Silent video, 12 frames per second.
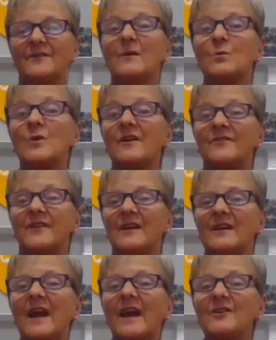There were
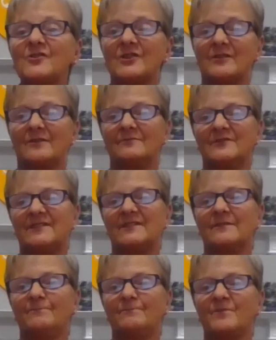the
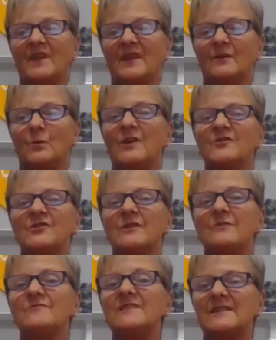occasions when
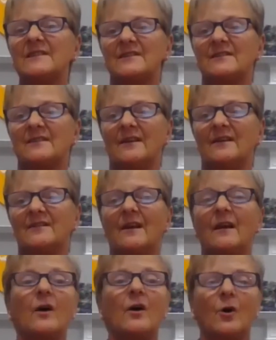she
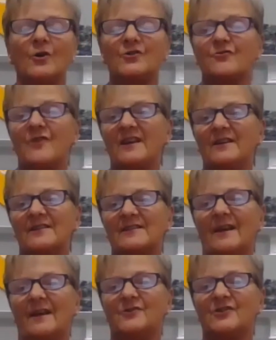resisted a hard
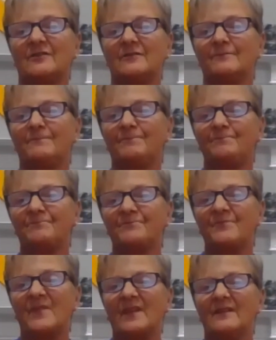training session
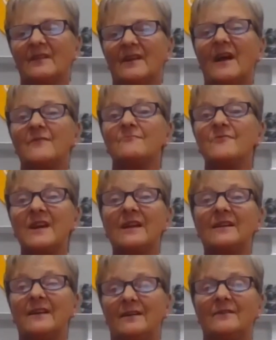and
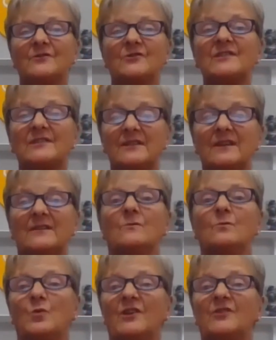really just
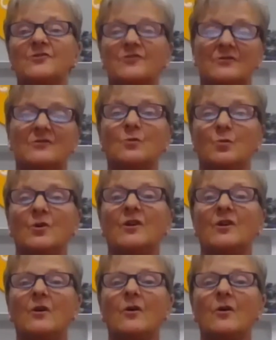didn't wish to
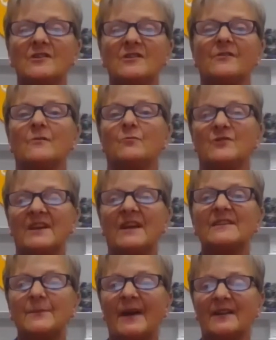work harder than was
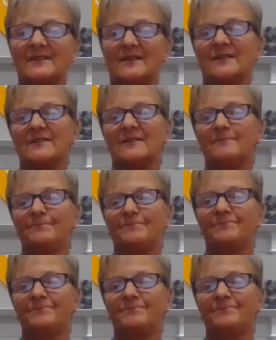expected.